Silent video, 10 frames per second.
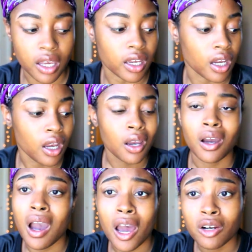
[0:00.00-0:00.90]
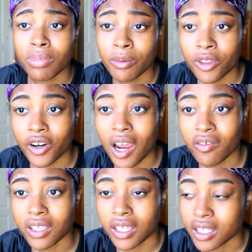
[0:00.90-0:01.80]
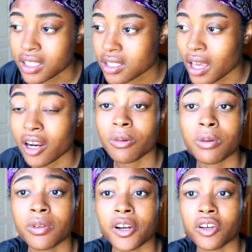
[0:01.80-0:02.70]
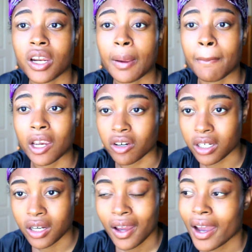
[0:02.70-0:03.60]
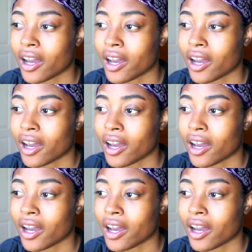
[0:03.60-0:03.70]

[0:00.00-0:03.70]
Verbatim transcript: Like I know people that are having kids. I know people that are getting married.